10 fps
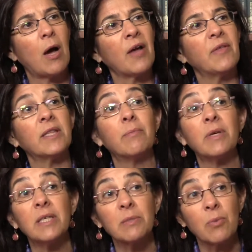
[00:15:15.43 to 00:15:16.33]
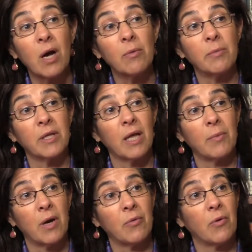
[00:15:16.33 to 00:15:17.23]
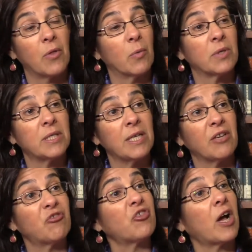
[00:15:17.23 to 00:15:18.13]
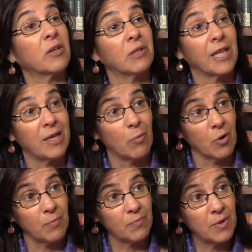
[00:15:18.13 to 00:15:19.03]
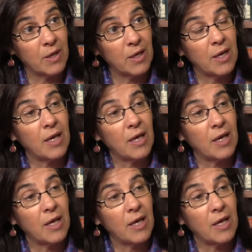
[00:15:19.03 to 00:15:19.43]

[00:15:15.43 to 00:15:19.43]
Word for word: I think the biggest problem in Lebanon, though, that we're seeing is child labor. Mm-hmm.